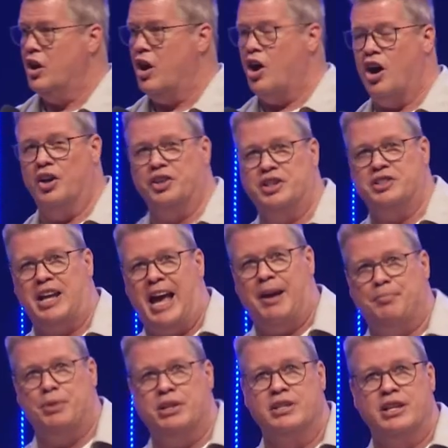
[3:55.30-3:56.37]
All that's
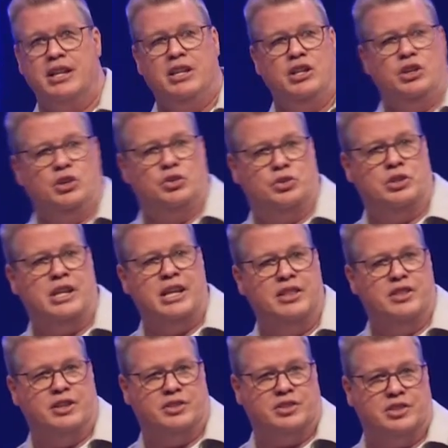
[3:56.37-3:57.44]
happened
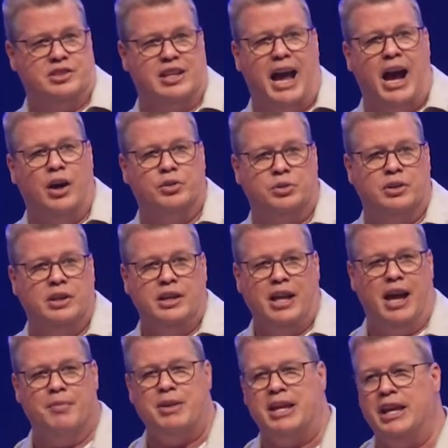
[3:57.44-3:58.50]
in the south,
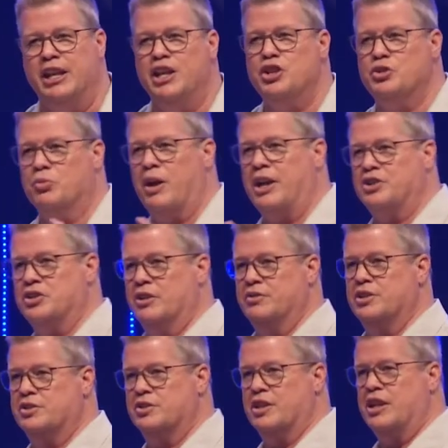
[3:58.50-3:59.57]
I mean, any direction of
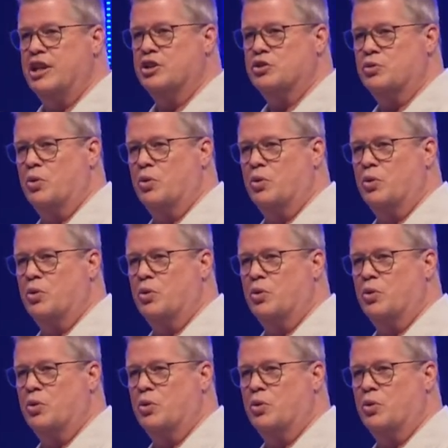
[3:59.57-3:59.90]
the city, it's